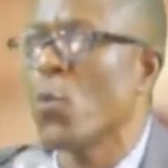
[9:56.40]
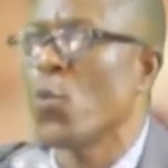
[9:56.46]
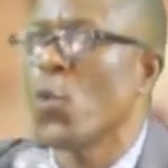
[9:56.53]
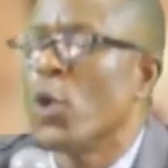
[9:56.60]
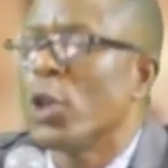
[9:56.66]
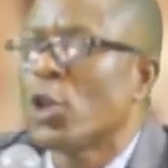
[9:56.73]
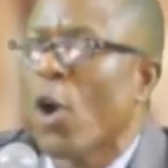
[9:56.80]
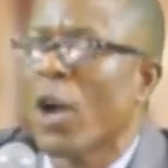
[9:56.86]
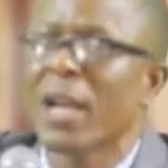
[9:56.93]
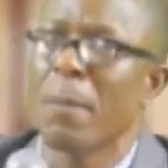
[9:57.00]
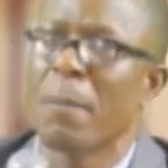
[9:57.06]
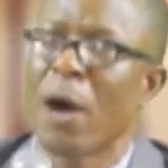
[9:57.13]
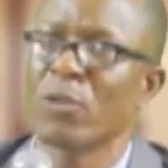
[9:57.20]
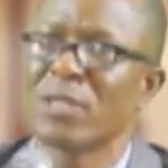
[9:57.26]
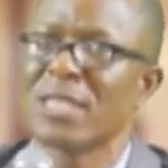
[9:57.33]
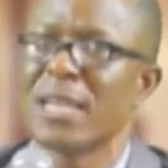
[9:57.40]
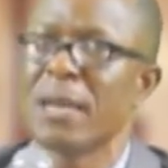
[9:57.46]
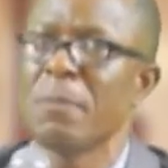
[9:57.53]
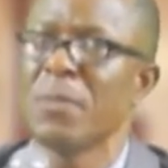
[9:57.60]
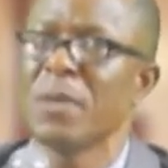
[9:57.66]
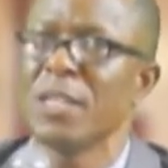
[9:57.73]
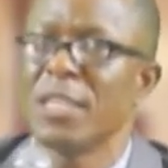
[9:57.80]
we will talk about
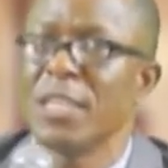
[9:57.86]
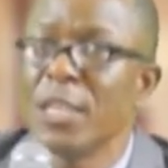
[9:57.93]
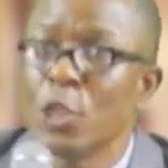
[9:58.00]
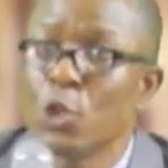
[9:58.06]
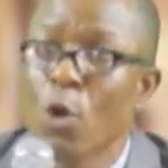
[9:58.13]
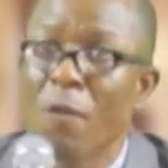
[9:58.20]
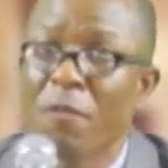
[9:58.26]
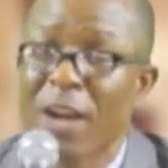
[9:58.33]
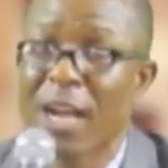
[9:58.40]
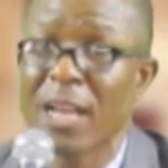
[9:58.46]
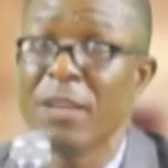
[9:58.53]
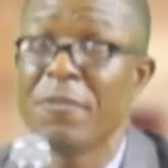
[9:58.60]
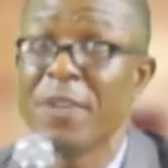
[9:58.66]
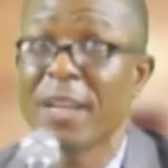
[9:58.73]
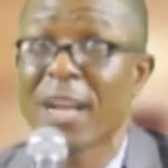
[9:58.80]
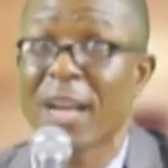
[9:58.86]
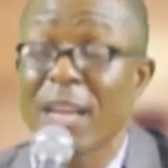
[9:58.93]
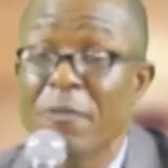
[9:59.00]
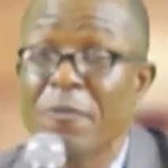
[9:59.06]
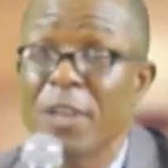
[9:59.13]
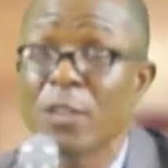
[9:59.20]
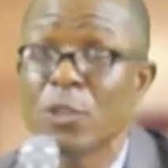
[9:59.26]
the issue of
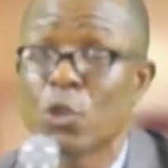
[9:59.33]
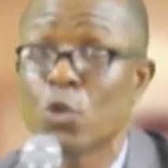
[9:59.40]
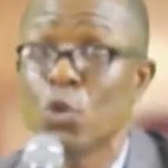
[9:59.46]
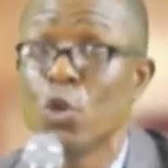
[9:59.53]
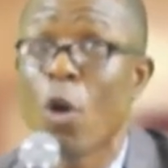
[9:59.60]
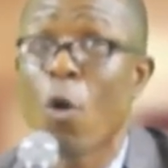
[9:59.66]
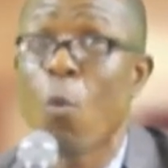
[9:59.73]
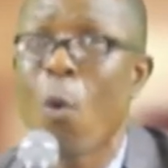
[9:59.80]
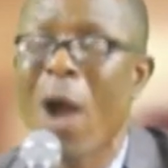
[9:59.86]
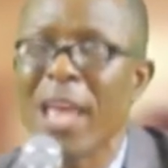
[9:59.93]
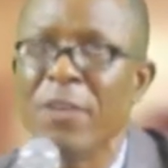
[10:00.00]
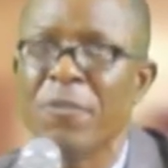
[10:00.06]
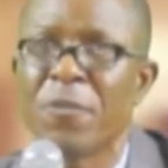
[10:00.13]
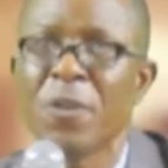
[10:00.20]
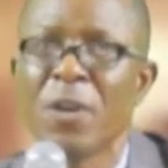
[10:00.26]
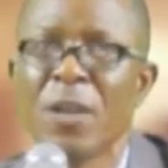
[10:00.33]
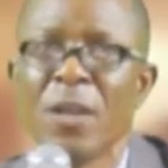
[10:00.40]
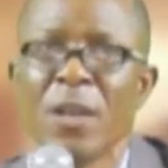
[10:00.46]
cleaving to your wife.